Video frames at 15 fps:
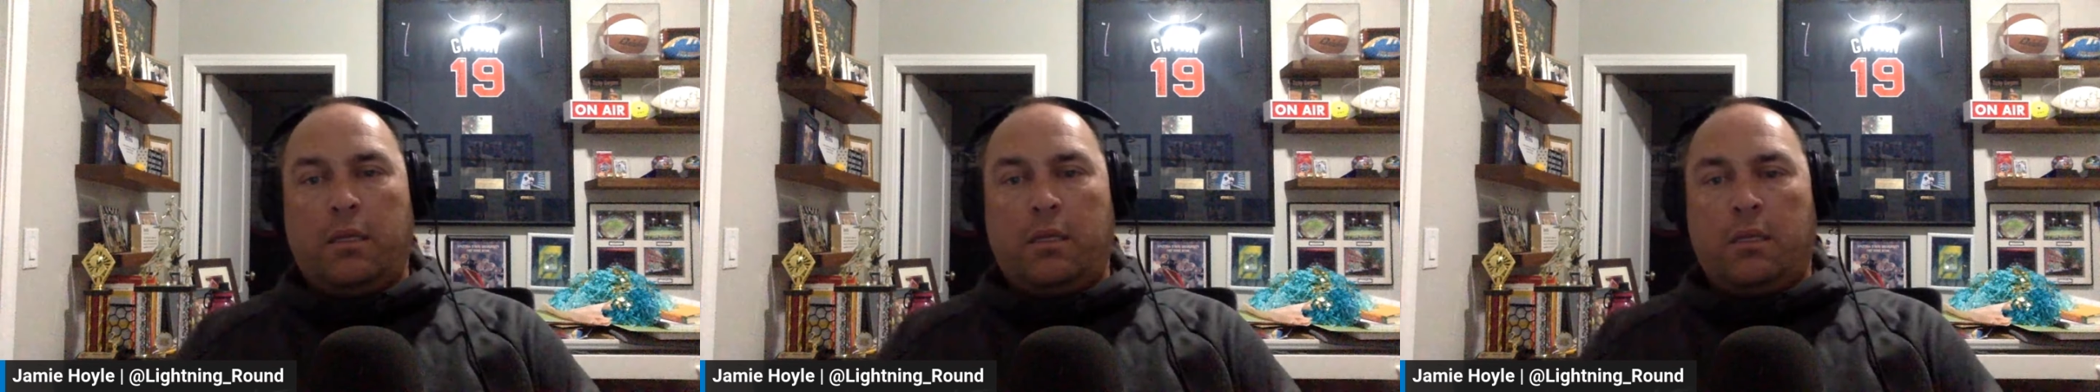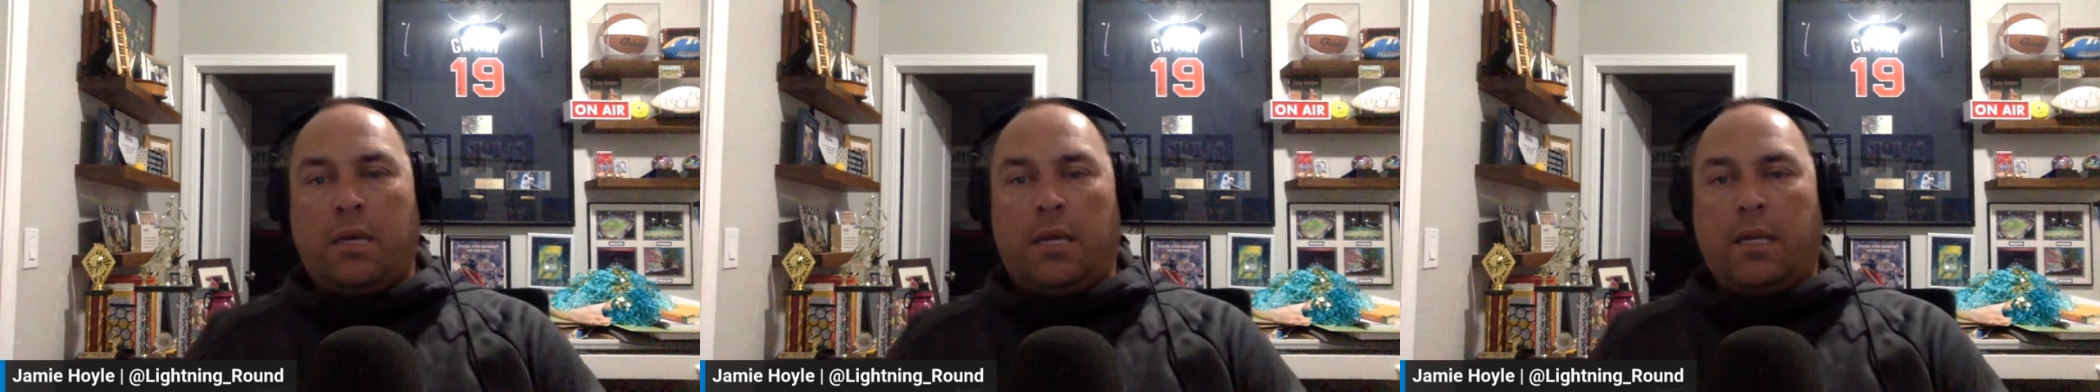
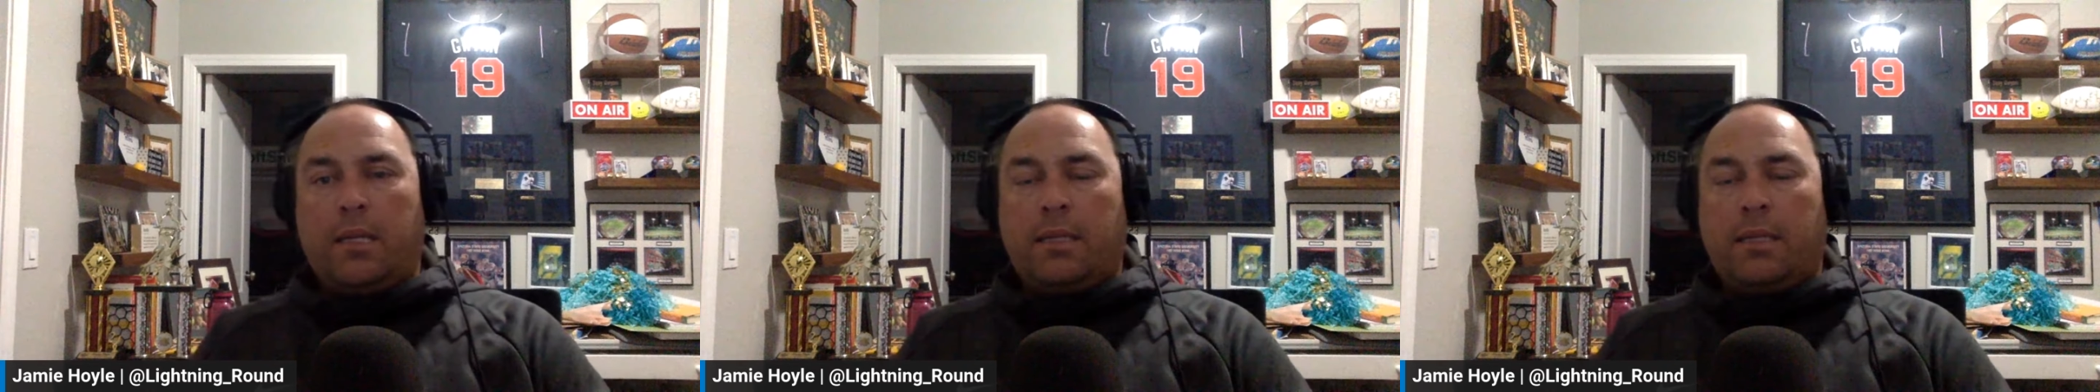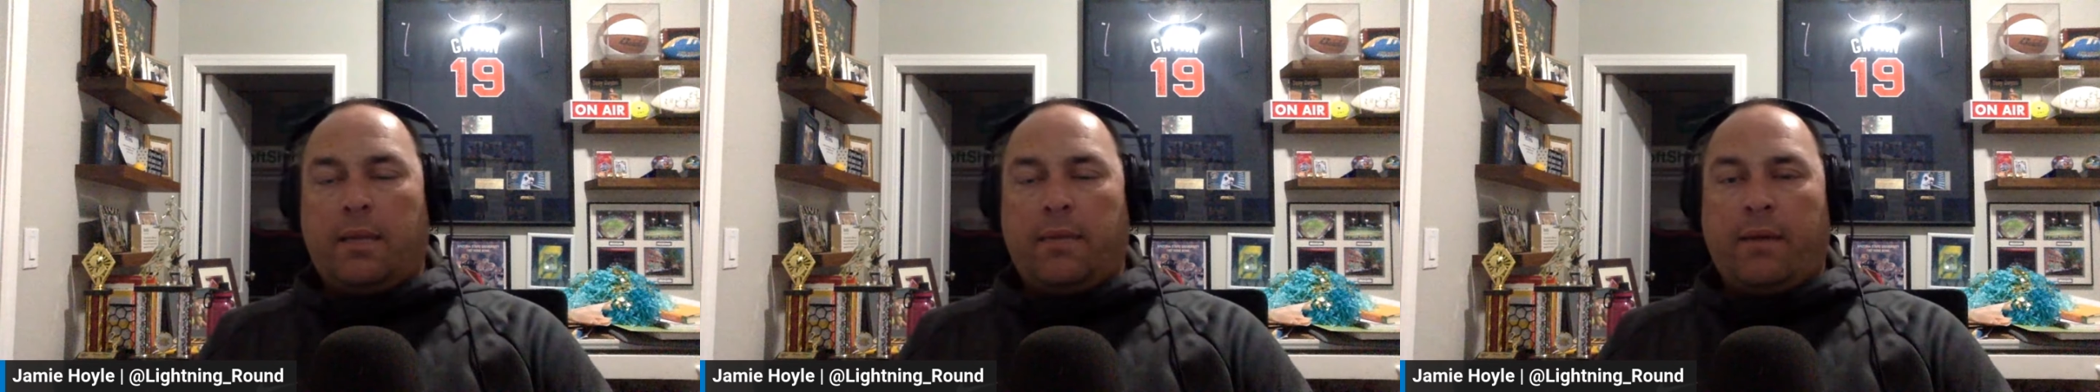
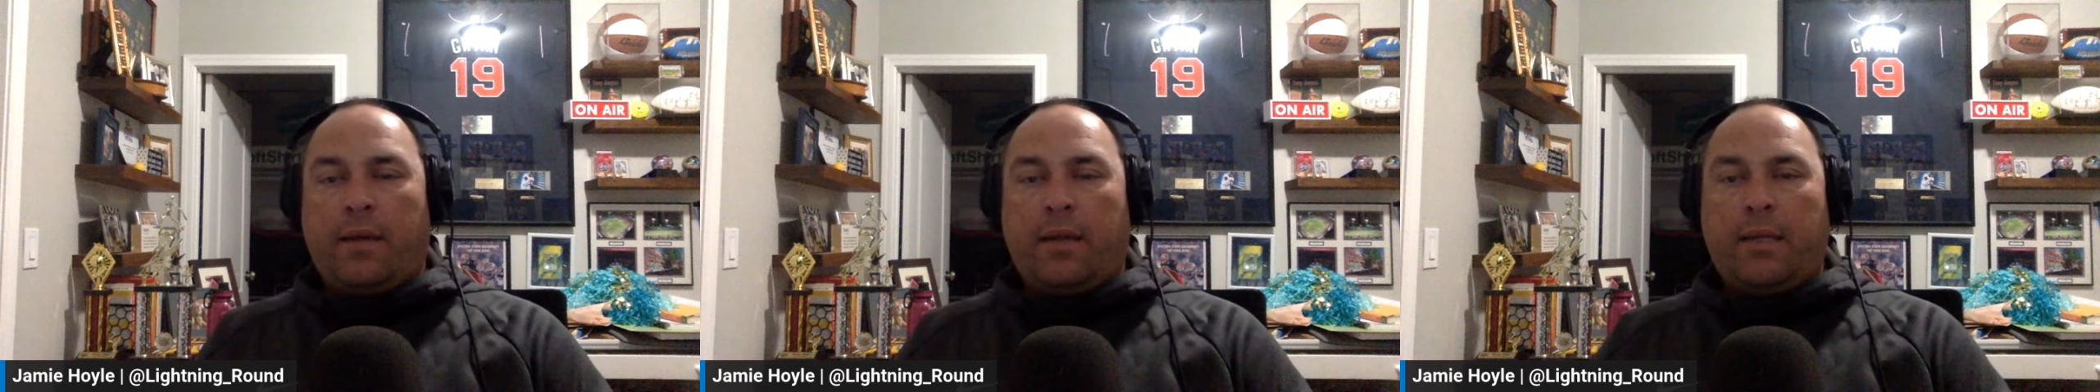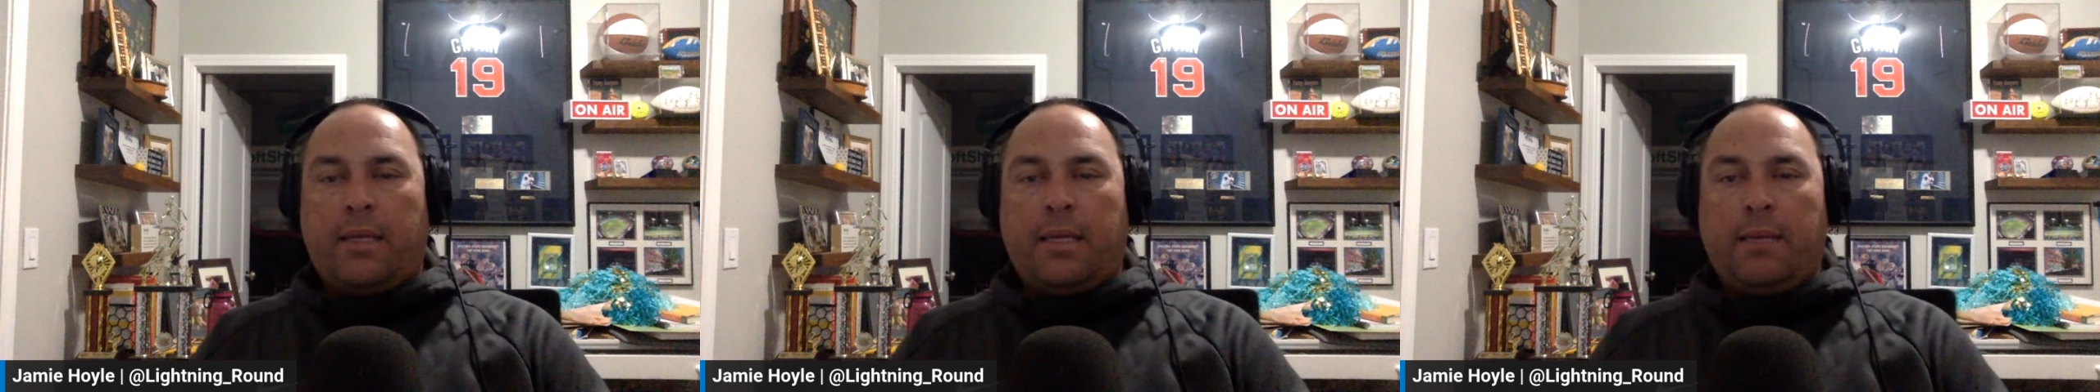they've got
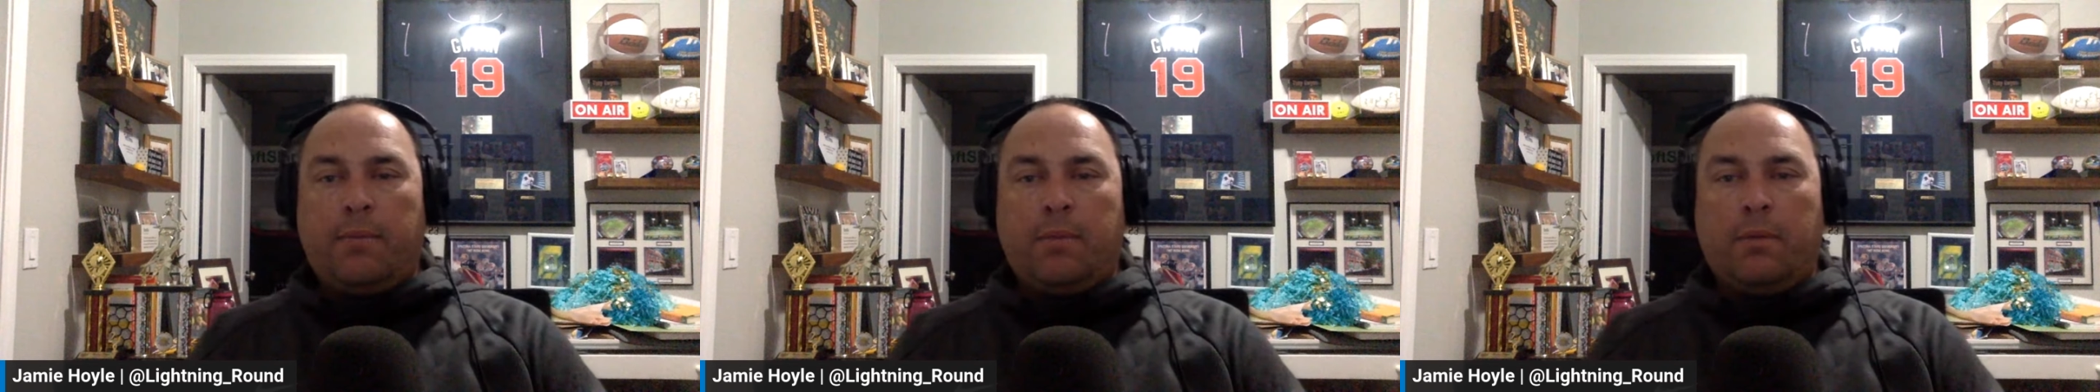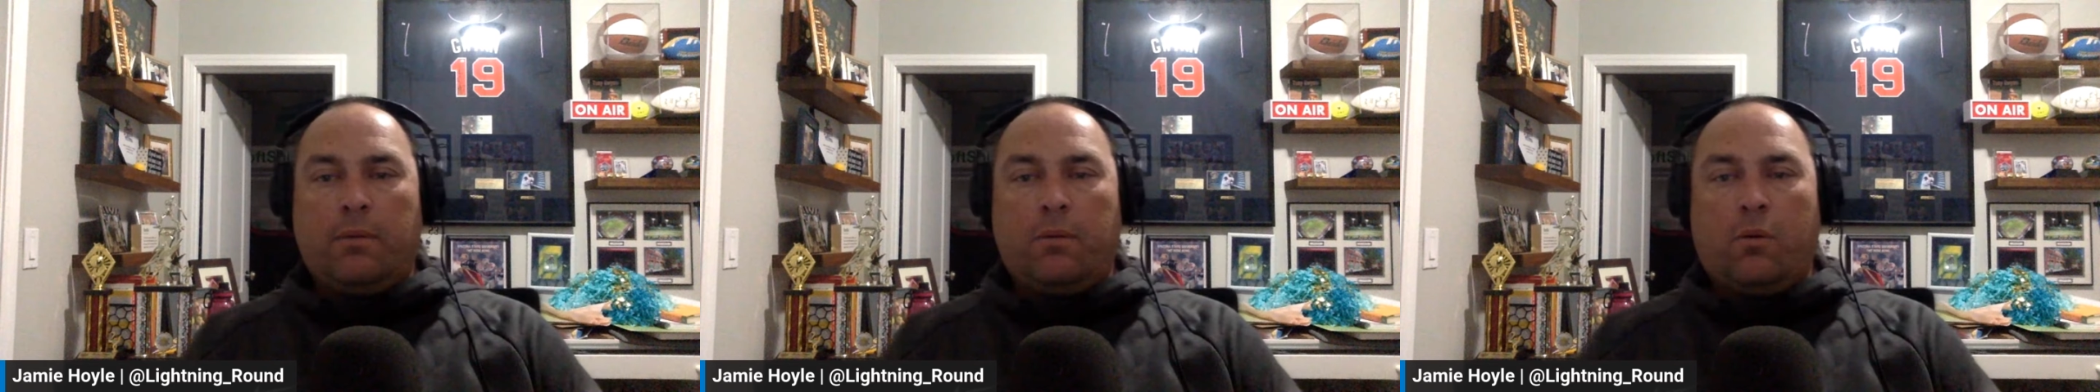to
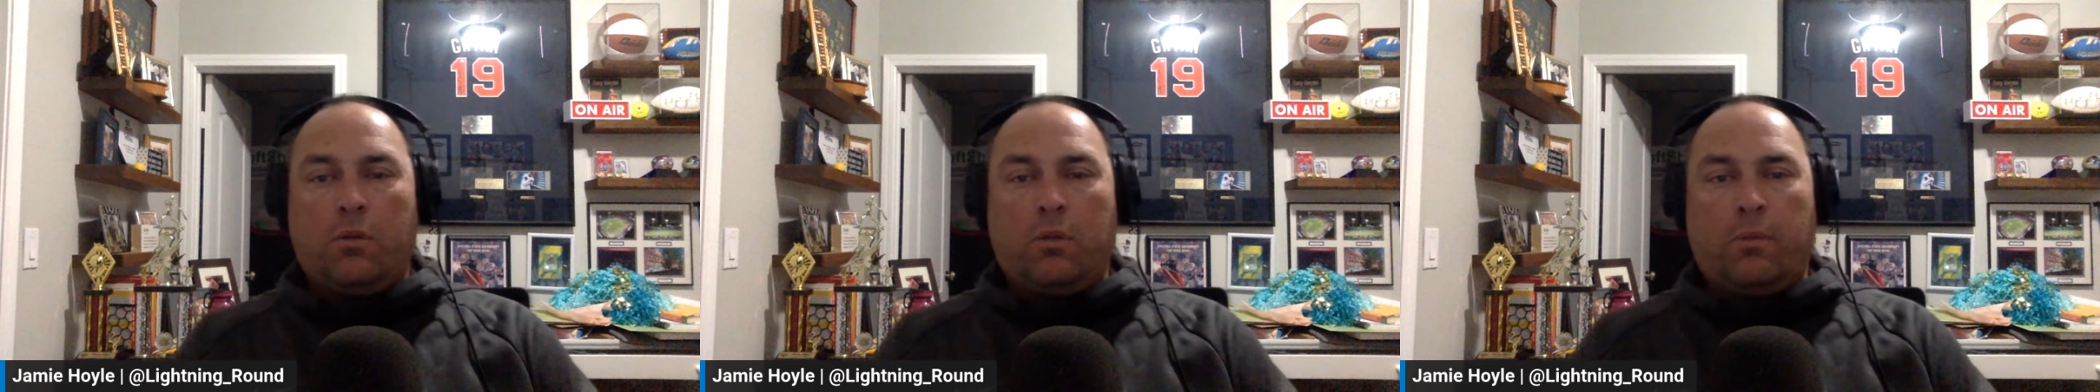hold